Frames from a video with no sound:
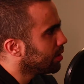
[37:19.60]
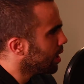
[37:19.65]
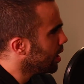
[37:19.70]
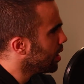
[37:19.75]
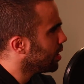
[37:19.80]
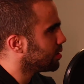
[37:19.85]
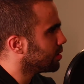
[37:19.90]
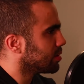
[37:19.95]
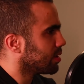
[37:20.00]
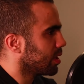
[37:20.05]

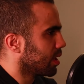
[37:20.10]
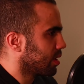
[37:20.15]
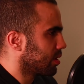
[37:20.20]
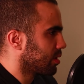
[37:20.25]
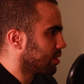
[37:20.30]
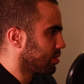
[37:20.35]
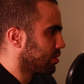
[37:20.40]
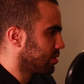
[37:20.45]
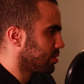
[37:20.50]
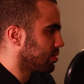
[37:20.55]
Yeah, it's like
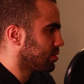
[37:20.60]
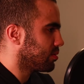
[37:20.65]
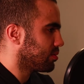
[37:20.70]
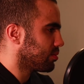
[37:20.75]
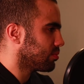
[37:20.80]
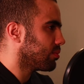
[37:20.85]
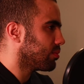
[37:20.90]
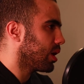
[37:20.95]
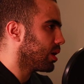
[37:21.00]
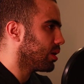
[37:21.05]

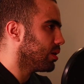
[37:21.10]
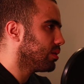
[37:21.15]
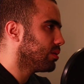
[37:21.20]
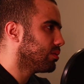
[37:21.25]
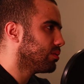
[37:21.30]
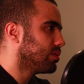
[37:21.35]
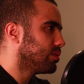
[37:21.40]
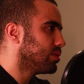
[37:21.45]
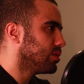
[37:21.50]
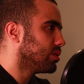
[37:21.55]

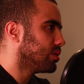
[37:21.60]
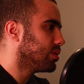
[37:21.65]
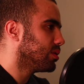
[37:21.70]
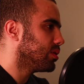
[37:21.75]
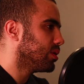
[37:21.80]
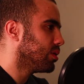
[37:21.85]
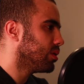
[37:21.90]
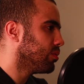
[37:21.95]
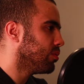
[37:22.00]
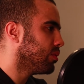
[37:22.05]
just
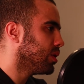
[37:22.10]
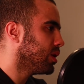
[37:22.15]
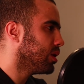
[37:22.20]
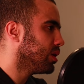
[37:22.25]
in a way.